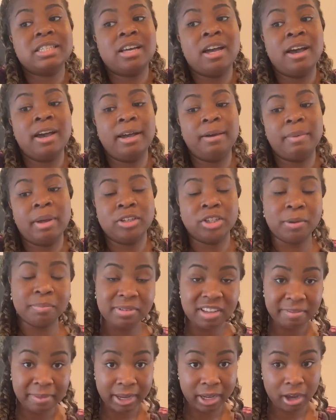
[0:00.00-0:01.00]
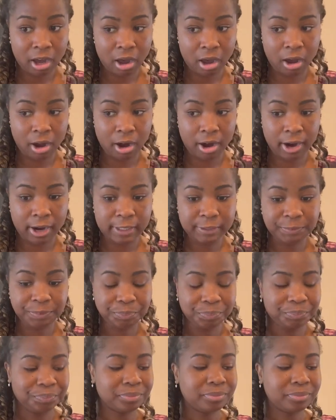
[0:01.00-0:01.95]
I dropped off my car.